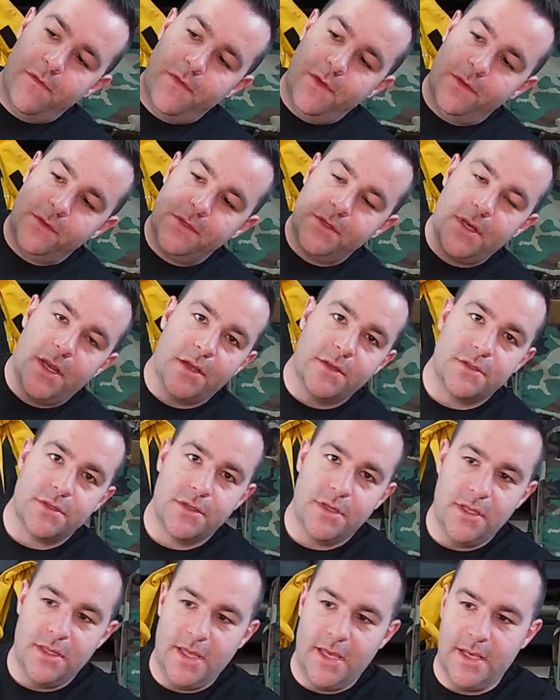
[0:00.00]
filter. I'll show
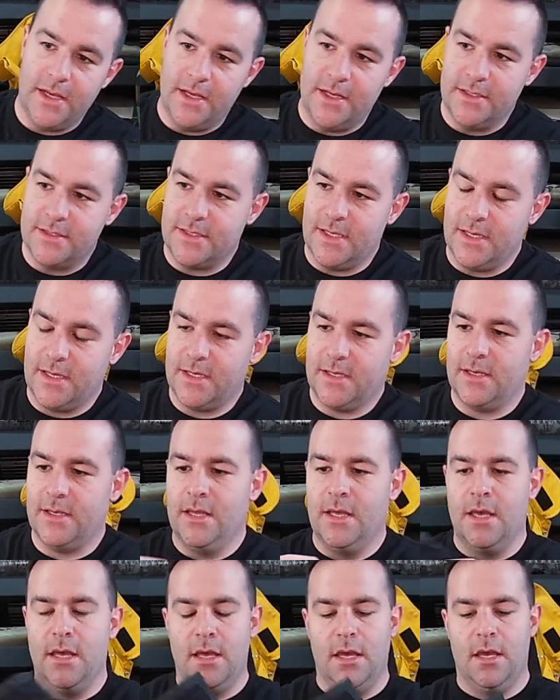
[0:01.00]
you that in a second.
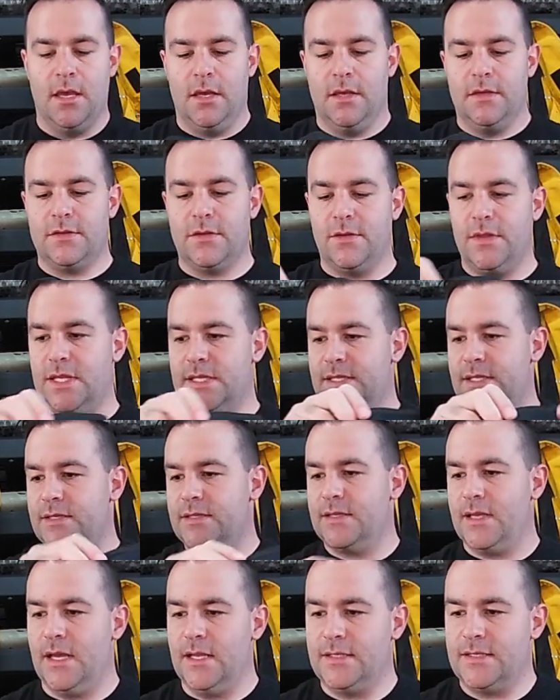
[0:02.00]
So this
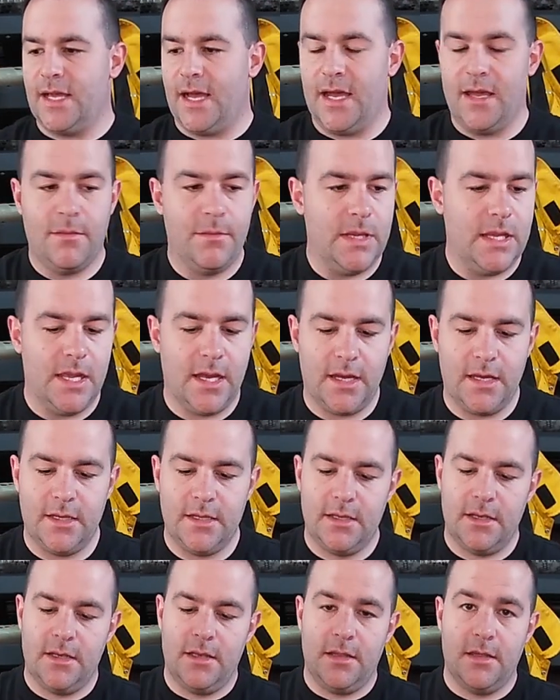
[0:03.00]
is a tie
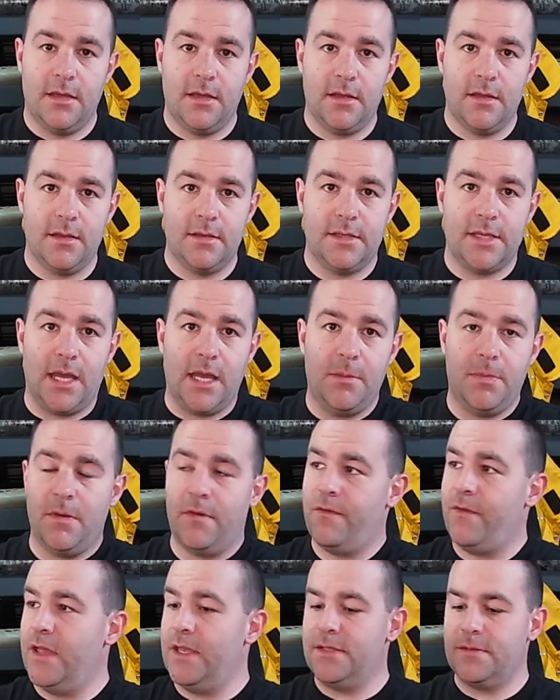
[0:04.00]
behind type
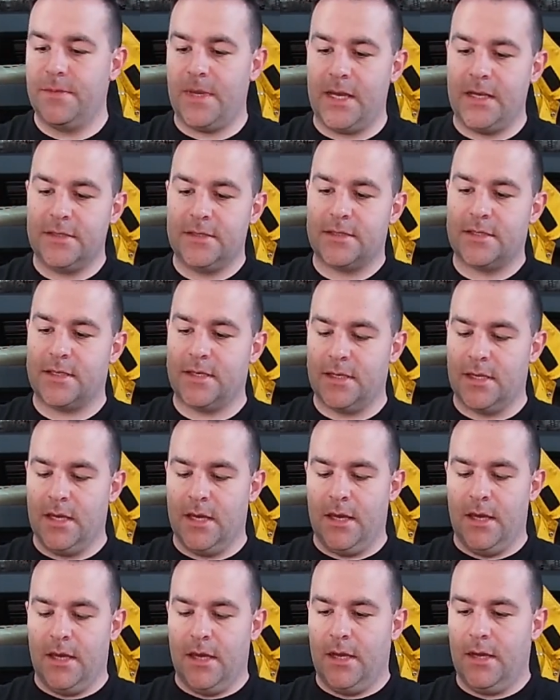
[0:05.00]
of face mask.
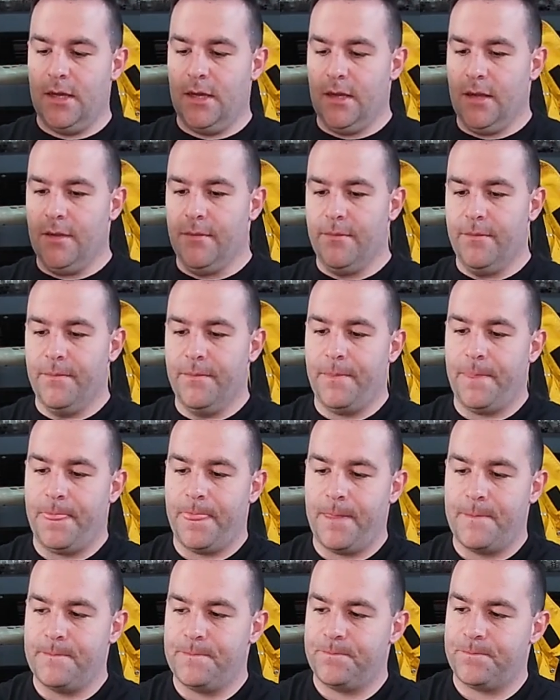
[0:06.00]

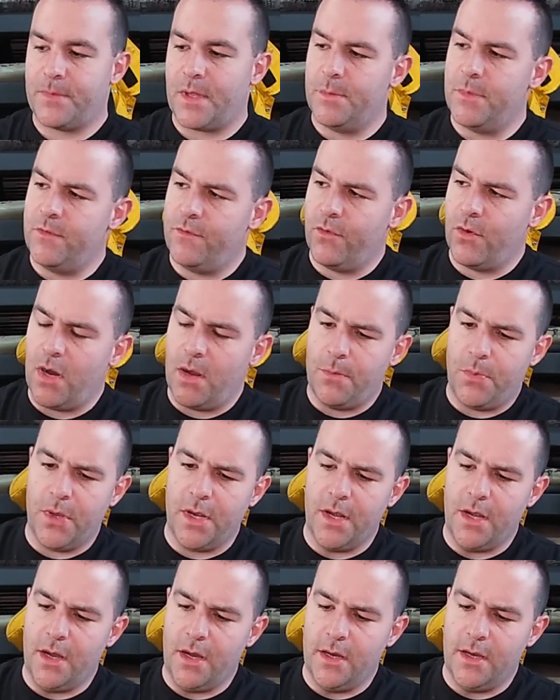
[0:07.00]
Before I
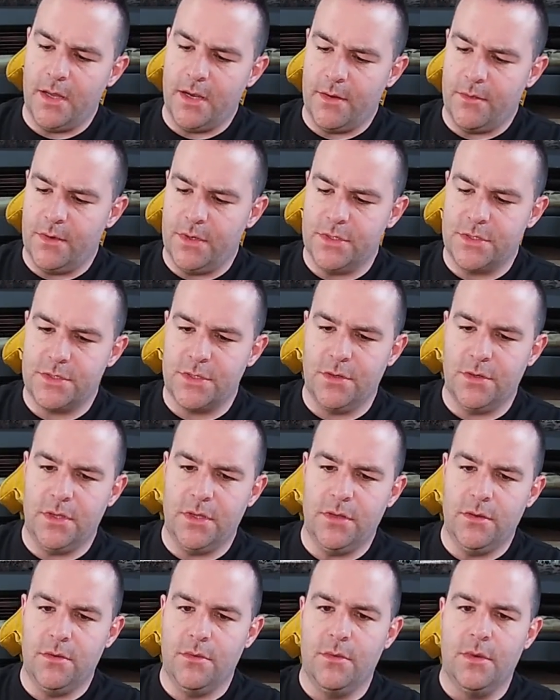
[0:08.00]
put it on, I want to show
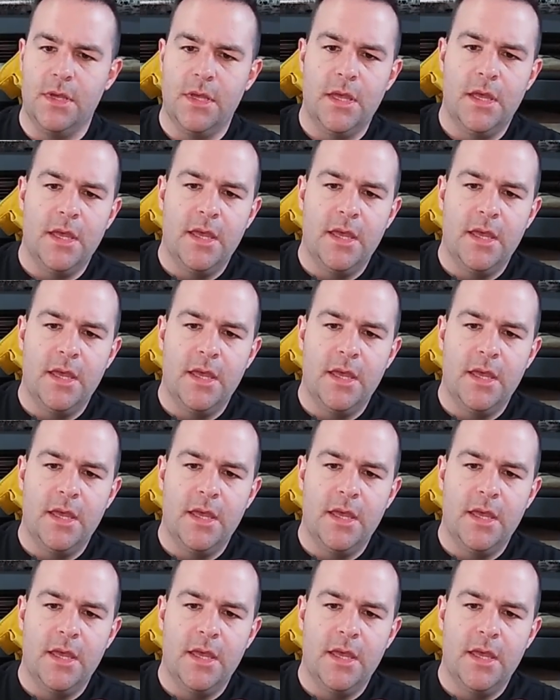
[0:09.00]
you